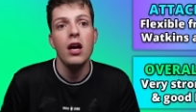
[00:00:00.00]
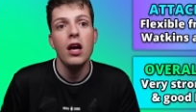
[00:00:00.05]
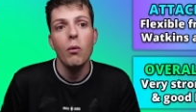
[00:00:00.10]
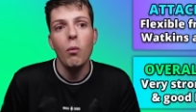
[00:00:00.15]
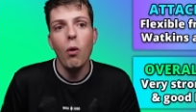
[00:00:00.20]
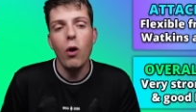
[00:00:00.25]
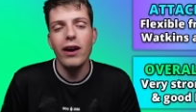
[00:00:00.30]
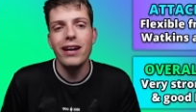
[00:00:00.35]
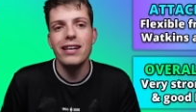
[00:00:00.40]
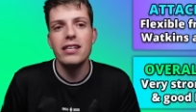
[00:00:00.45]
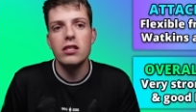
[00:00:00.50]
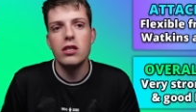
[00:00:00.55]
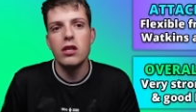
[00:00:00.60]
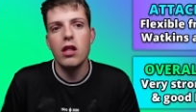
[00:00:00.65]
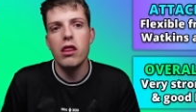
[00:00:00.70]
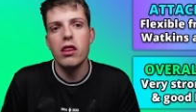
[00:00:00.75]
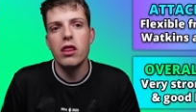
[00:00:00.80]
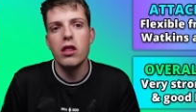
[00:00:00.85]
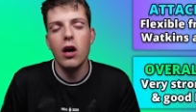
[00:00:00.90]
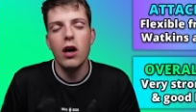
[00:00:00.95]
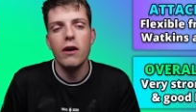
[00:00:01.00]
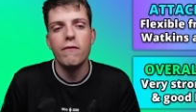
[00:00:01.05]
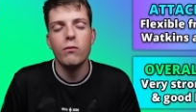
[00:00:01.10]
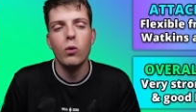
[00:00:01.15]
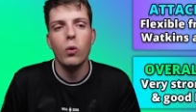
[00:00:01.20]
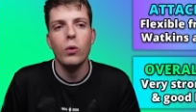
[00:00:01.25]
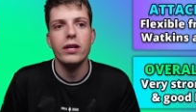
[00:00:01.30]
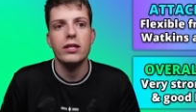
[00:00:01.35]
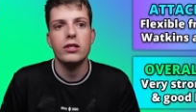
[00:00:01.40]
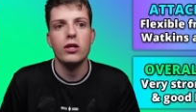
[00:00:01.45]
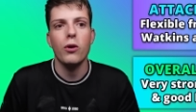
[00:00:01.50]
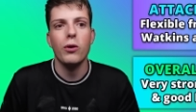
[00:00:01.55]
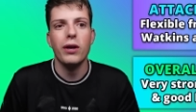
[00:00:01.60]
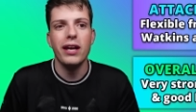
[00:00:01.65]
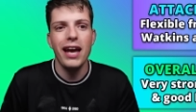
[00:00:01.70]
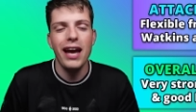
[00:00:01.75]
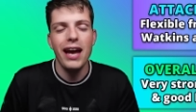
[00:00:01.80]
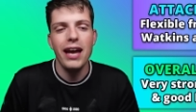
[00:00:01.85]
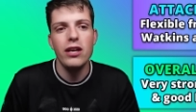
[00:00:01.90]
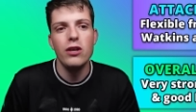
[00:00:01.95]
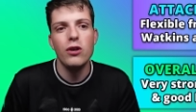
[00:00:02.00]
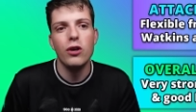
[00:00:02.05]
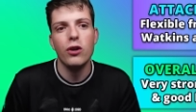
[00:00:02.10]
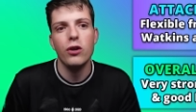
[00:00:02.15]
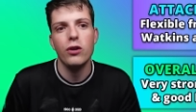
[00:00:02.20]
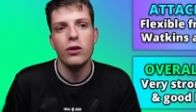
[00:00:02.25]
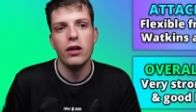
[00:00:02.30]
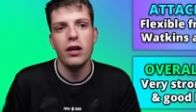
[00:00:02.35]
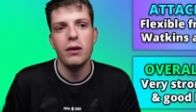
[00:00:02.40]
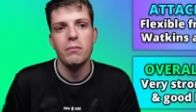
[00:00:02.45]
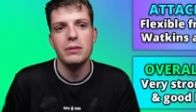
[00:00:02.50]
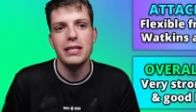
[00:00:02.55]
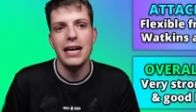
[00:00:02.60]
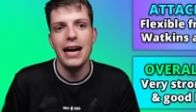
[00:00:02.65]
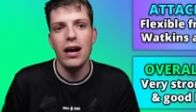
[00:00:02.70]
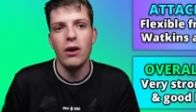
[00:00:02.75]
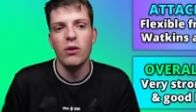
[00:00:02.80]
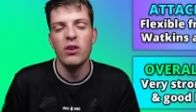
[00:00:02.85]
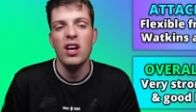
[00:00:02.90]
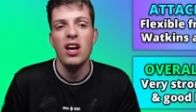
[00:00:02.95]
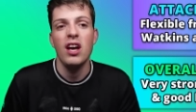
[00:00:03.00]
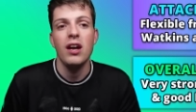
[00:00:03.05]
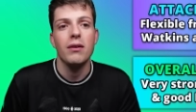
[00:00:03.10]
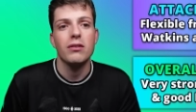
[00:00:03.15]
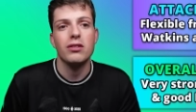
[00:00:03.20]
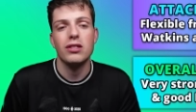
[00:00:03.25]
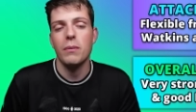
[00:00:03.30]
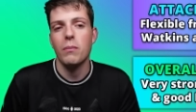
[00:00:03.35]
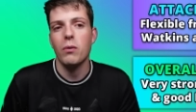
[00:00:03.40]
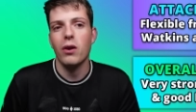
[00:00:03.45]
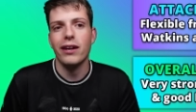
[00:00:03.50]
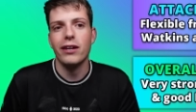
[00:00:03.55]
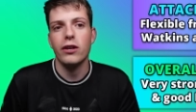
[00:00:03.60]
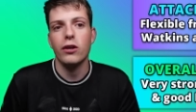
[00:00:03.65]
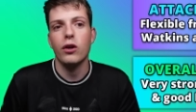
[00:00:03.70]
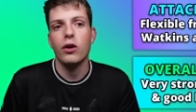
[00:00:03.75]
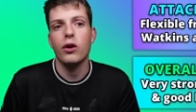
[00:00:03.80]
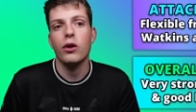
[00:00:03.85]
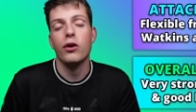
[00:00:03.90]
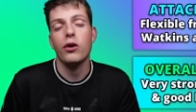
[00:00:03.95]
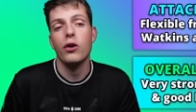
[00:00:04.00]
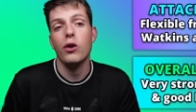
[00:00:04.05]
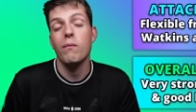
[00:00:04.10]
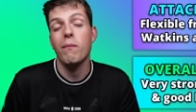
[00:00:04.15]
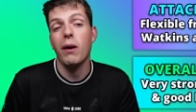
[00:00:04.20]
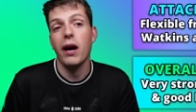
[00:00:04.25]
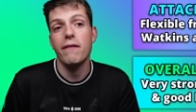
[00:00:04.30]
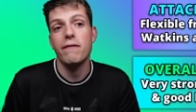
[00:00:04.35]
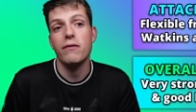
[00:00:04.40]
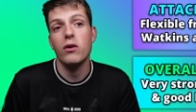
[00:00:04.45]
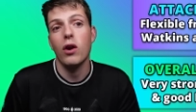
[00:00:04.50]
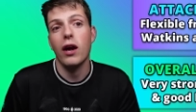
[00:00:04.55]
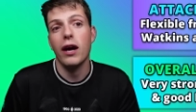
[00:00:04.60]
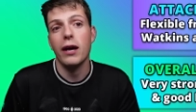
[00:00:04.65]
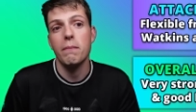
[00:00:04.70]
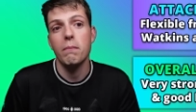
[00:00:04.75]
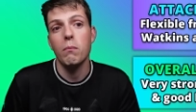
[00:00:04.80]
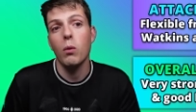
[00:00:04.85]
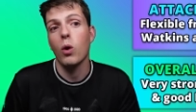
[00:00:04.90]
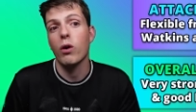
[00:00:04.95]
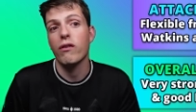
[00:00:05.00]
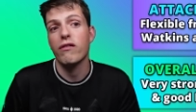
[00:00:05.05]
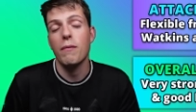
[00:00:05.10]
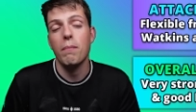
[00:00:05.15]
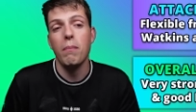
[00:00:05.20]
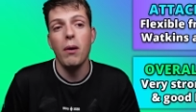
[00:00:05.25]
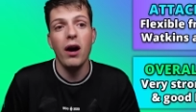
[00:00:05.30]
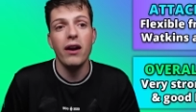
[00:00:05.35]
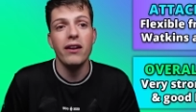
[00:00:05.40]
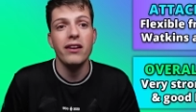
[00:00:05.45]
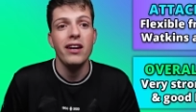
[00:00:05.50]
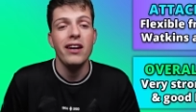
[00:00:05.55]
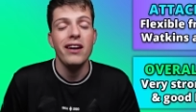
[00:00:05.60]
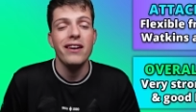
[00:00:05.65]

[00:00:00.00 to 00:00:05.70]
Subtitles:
Watkins as a third forward is okay. You could come down. Someone like Nkunku who might feel like more of a punt.